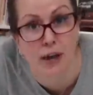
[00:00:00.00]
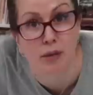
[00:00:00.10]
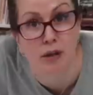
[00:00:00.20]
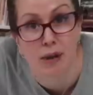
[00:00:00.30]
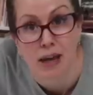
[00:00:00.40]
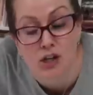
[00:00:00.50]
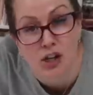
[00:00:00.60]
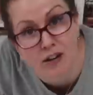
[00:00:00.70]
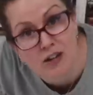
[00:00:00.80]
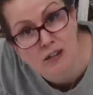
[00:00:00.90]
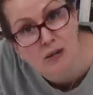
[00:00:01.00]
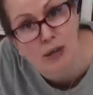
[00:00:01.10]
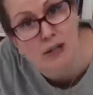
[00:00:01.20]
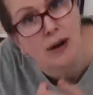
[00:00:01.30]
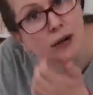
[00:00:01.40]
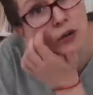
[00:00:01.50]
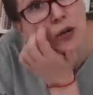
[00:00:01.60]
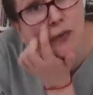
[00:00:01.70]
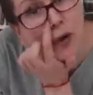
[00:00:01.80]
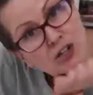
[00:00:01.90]
I'm going to make a Sheridan sweater out
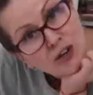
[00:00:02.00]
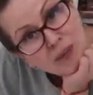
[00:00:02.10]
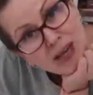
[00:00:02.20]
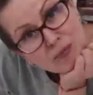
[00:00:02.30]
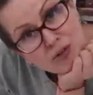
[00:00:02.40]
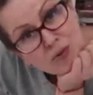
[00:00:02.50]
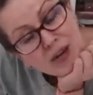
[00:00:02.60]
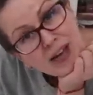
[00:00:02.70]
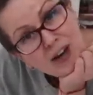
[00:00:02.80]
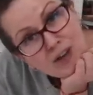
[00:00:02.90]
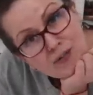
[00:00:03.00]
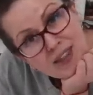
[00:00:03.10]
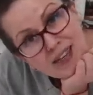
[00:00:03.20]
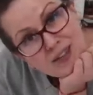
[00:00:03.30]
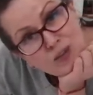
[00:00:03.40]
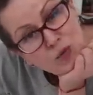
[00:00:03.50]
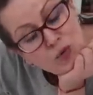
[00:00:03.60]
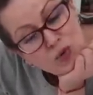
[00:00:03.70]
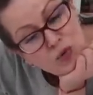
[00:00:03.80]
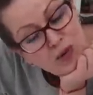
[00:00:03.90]
of, which I'll be able to wear over this
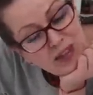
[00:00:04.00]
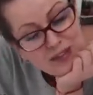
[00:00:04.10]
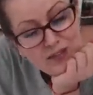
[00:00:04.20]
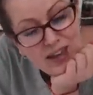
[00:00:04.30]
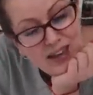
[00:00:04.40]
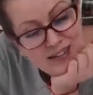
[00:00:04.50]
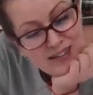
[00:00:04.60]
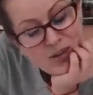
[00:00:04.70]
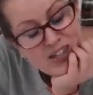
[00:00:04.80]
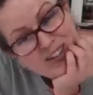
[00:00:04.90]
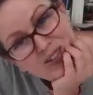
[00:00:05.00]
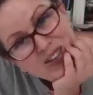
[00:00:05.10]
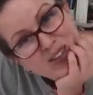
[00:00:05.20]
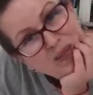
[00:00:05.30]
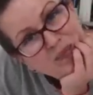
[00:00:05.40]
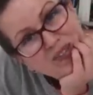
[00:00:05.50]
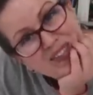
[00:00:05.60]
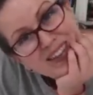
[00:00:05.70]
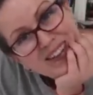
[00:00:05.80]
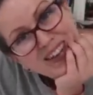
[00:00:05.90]
or with other things, which is awesome. So